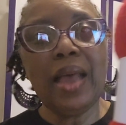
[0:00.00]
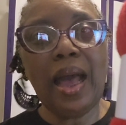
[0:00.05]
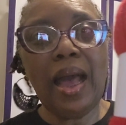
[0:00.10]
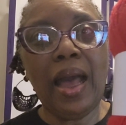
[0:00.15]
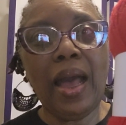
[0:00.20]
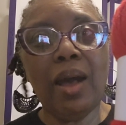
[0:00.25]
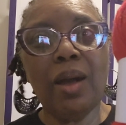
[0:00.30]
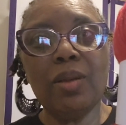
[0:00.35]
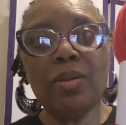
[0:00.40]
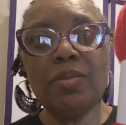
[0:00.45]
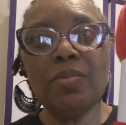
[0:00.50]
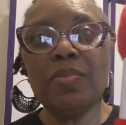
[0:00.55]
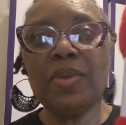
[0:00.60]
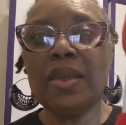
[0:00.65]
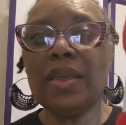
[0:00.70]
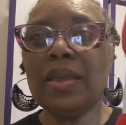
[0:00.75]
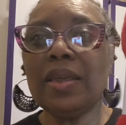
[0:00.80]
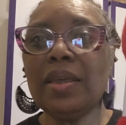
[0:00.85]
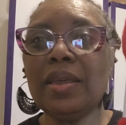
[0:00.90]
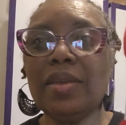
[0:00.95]
I'll
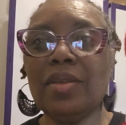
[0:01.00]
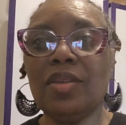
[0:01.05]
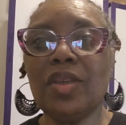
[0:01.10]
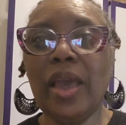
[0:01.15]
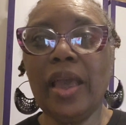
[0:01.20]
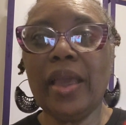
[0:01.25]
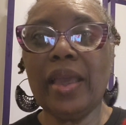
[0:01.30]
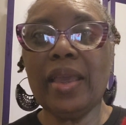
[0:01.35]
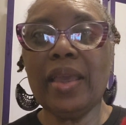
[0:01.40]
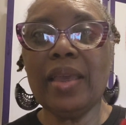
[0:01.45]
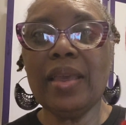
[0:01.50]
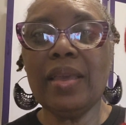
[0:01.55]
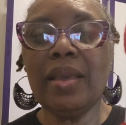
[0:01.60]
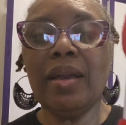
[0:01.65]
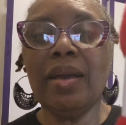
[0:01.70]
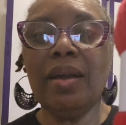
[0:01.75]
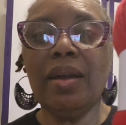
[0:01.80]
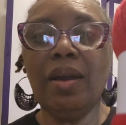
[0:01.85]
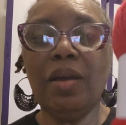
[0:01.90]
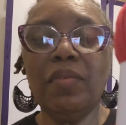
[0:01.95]
be checking.
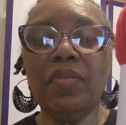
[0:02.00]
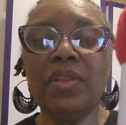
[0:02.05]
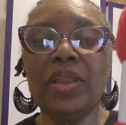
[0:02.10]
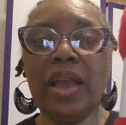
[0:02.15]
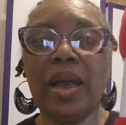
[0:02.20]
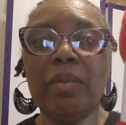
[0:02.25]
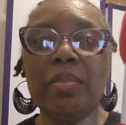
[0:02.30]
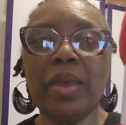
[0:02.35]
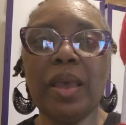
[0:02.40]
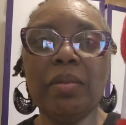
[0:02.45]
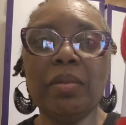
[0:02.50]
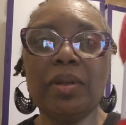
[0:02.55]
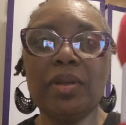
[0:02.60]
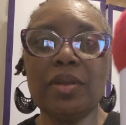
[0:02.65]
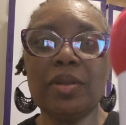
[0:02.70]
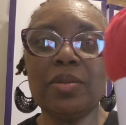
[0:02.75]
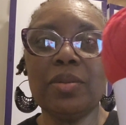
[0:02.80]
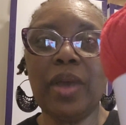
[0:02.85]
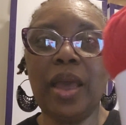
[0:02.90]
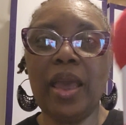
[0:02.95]
Hopefully I'll be able to
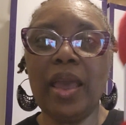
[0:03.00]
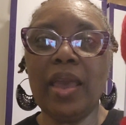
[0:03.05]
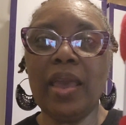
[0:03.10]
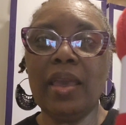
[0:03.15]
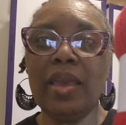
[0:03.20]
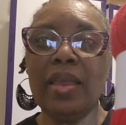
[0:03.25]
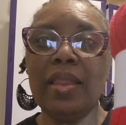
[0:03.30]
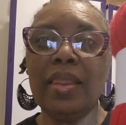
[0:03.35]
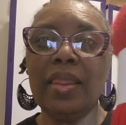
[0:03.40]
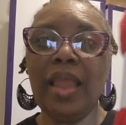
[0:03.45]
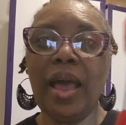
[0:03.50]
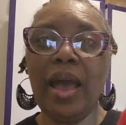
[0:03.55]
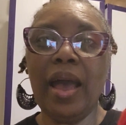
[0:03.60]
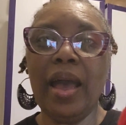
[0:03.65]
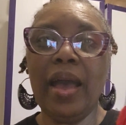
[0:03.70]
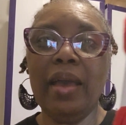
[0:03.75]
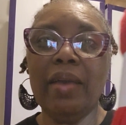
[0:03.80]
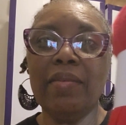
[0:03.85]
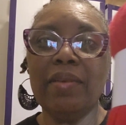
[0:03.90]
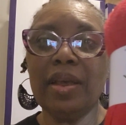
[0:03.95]
do a
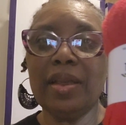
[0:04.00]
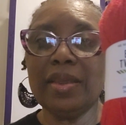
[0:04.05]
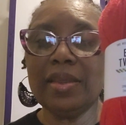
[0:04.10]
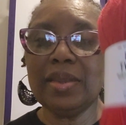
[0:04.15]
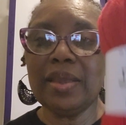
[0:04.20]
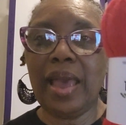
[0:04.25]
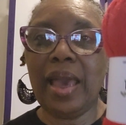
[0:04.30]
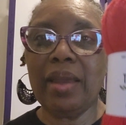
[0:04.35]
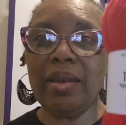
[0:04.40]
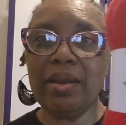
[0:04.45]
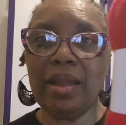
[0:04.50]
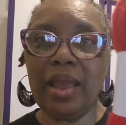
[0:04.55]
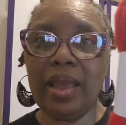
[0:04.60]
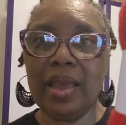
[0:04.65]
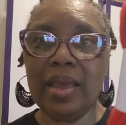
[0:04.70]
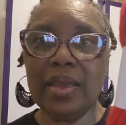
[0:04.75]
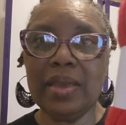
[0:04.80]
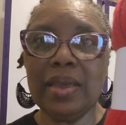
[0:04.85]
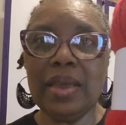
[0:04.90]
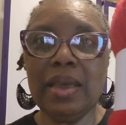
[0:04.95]
live
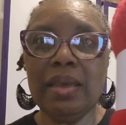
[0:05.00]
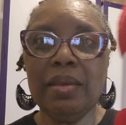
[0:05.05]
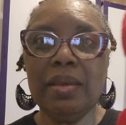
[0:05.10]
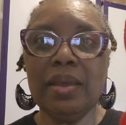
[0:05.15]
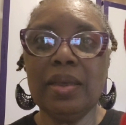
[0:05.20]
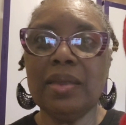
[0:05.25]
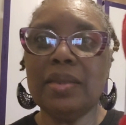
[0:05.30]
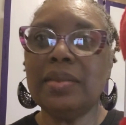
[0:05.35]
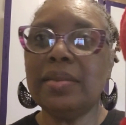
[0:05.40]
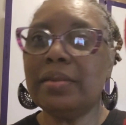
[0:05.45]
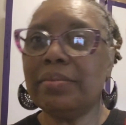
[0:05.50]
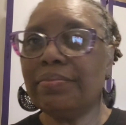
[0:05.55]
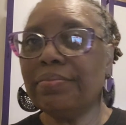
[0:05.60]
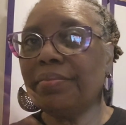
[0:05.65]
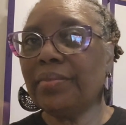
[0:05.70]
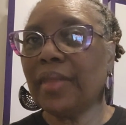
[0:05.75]
Saturday because